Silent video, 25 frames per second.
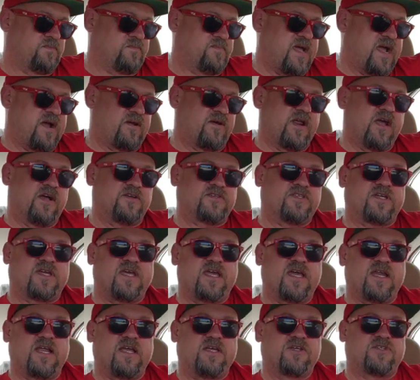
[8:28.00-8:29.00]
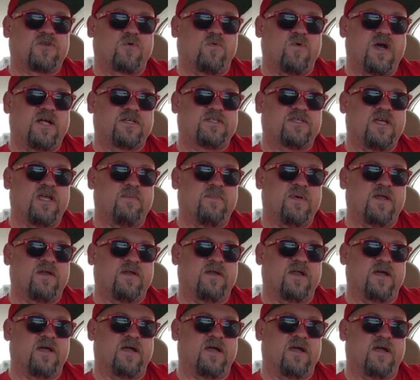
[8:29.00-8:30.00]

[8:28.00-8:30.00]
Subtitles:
Back when I was a kid, I used to watch him in